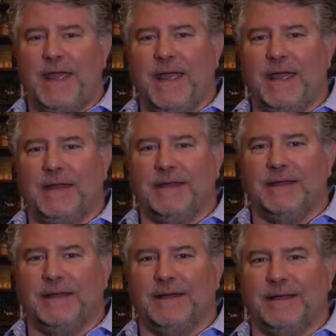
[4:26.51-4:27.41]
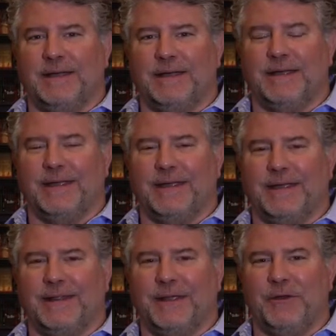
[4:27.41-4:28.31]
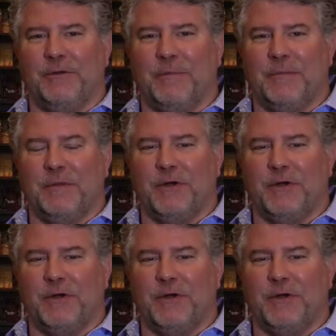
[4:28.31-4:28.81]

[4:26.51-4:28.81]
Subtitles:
And in the interim,